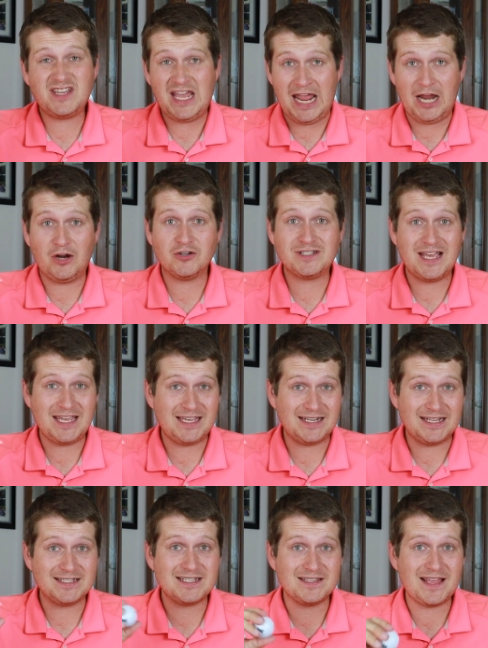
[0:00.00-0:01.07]
care
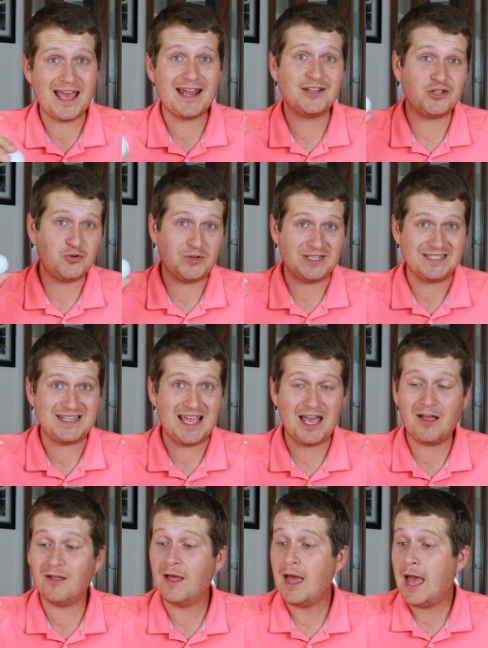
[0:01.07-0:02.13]
taken into that, and you can
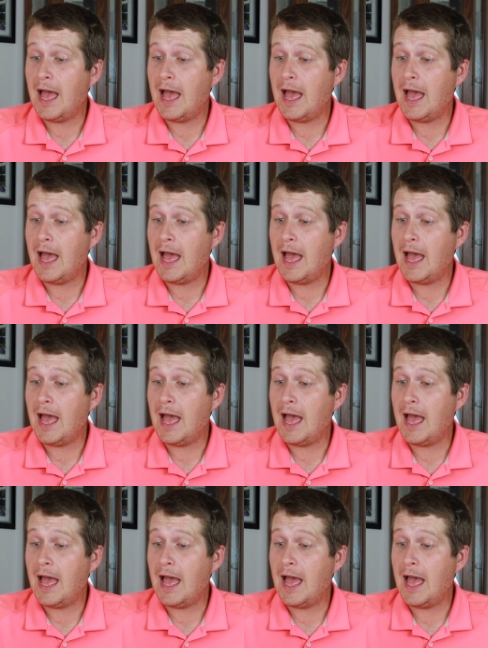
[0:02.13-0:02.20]
tell